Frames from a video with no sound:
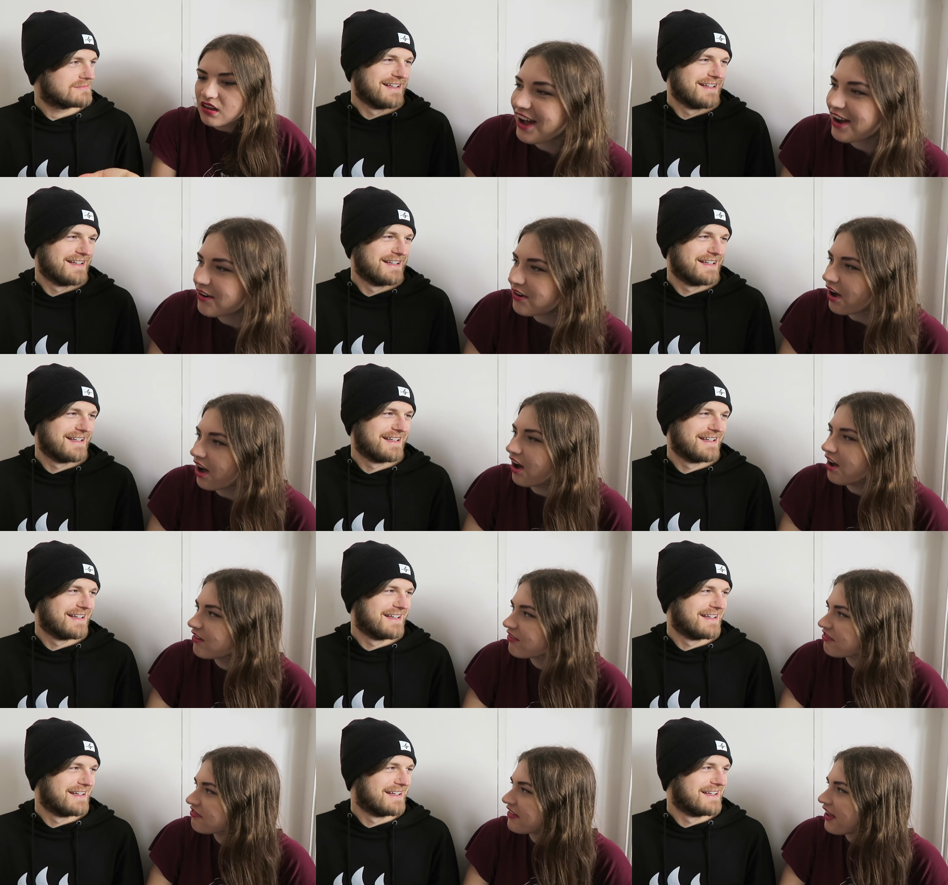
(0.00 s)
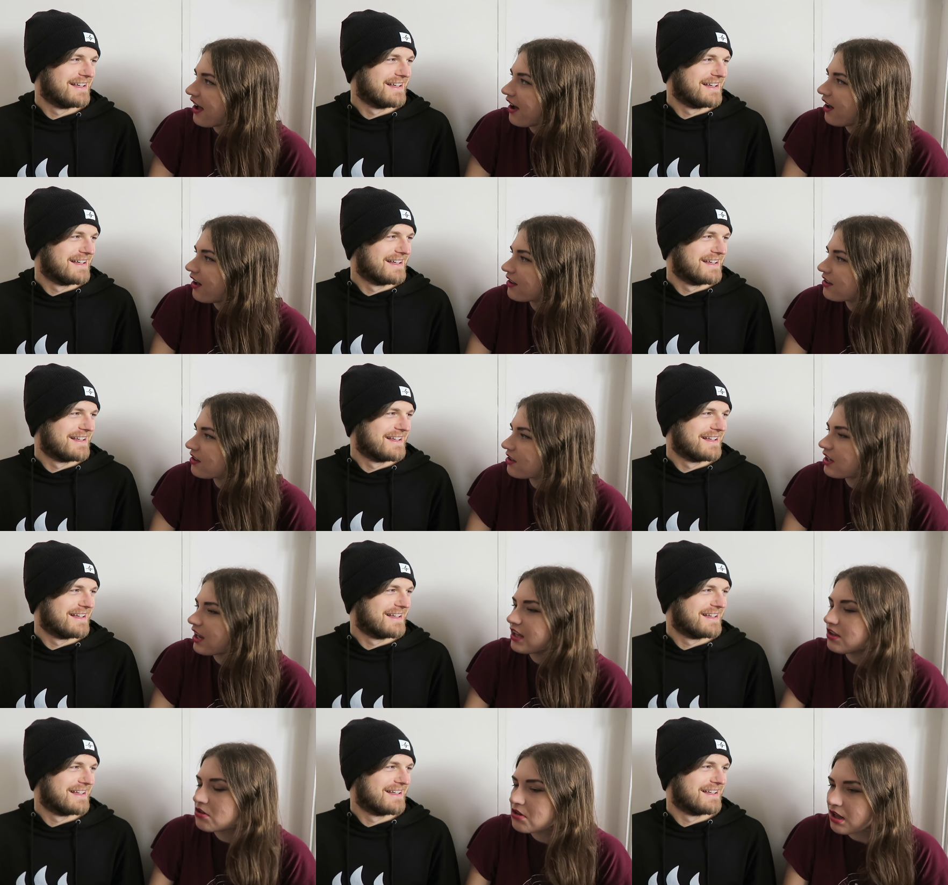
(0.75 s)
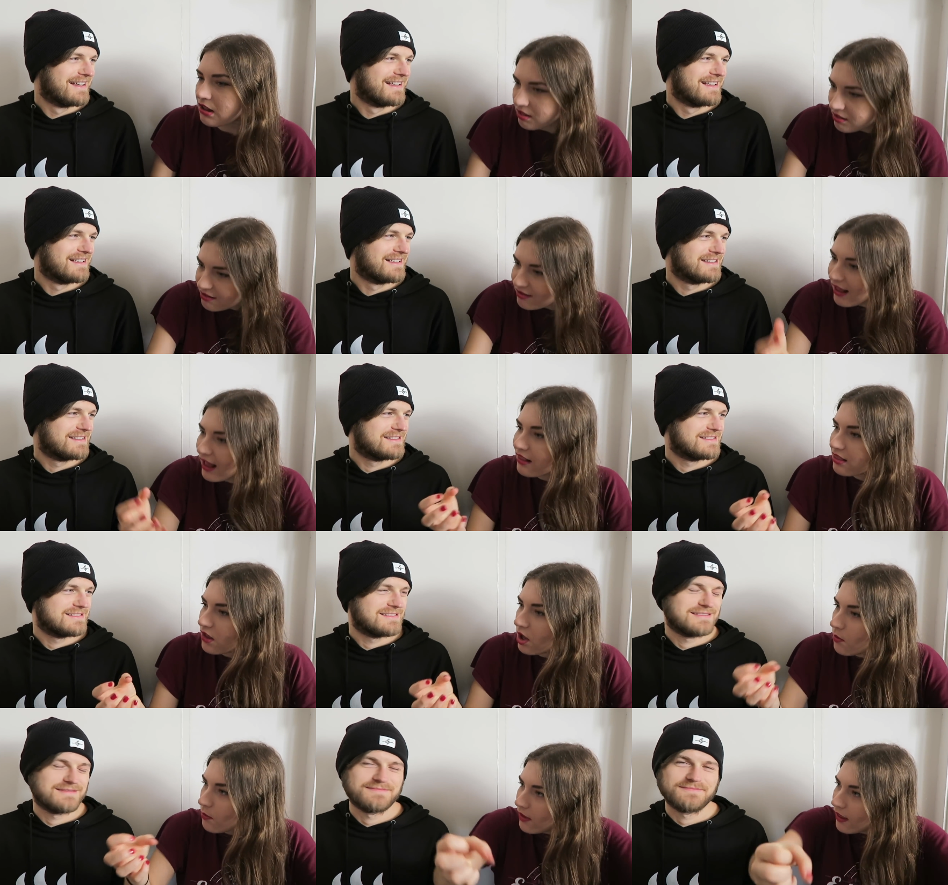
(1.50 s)
Speaker 1: how unfit are you? Like you can stand
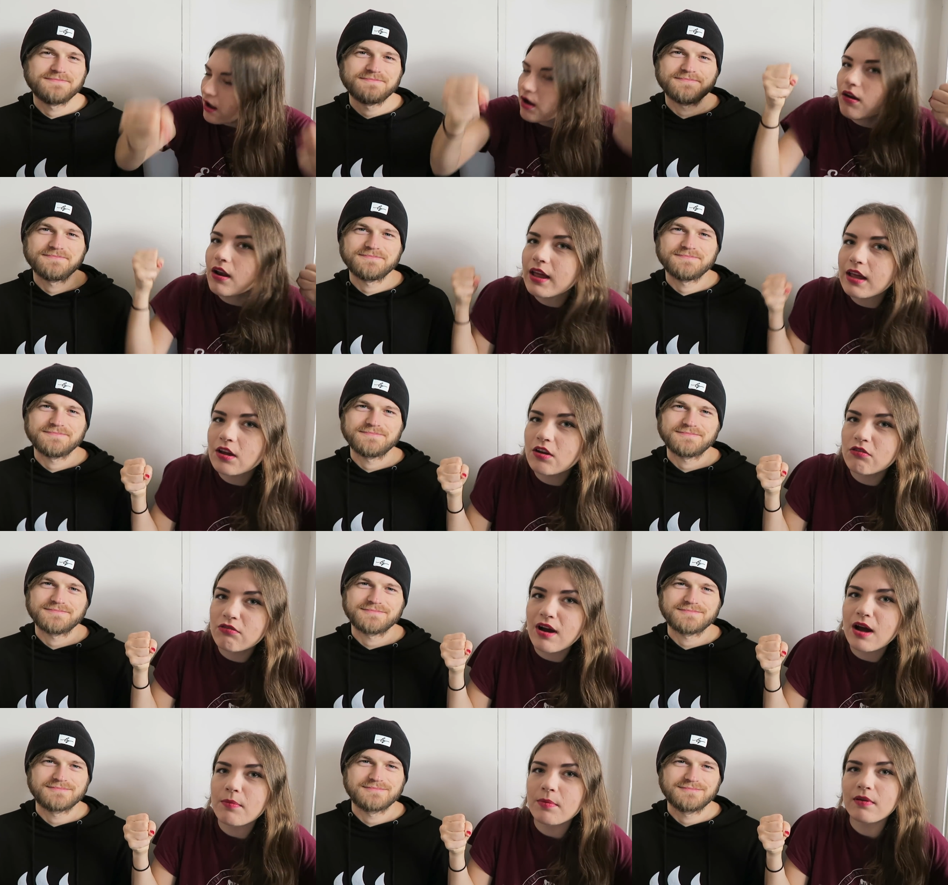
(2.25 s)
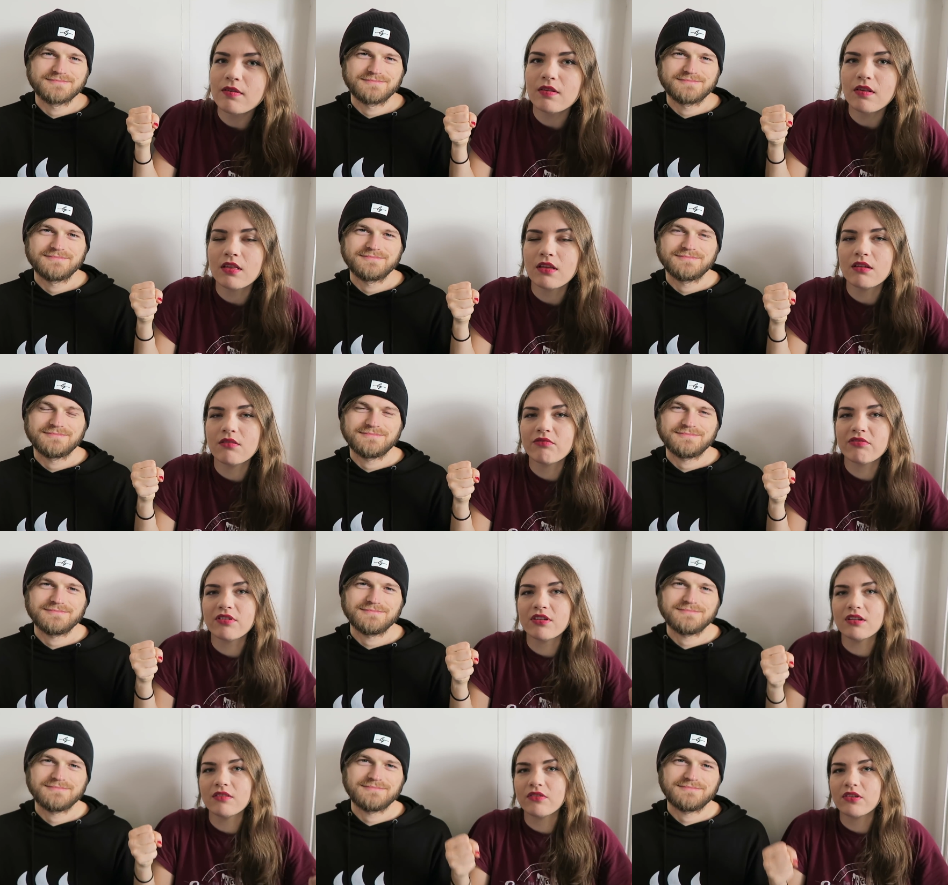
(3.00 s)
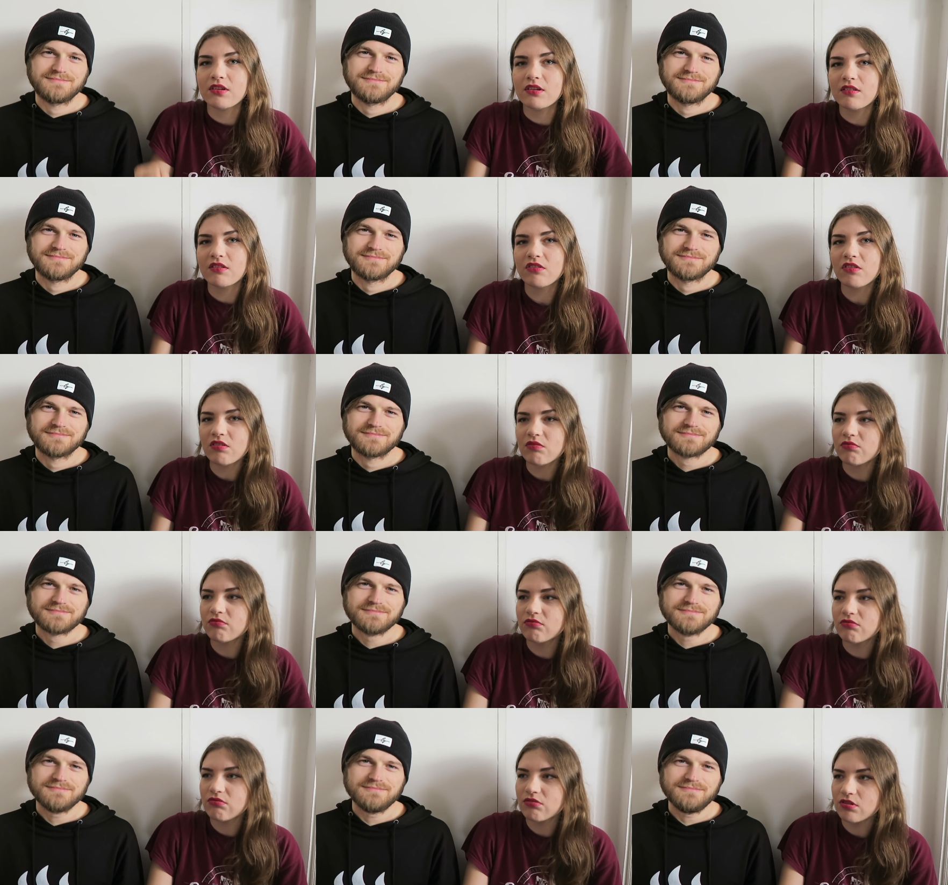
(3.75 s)
up without like grabbing something in front of you. It's just
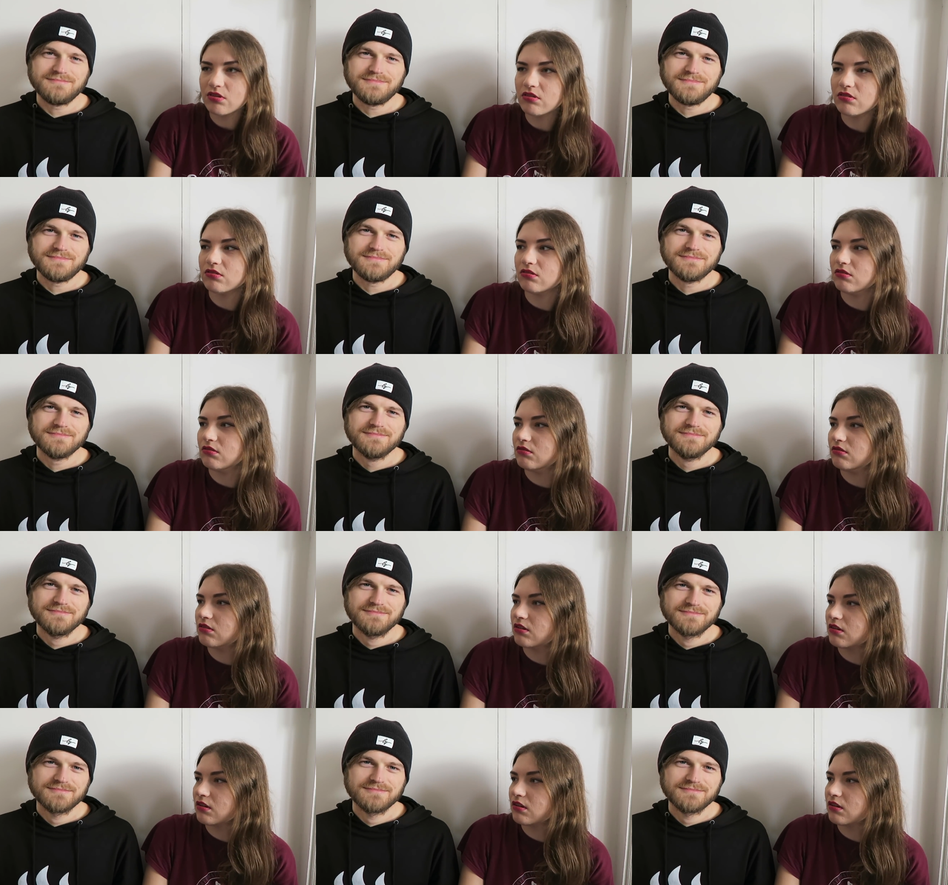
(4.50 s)
rude.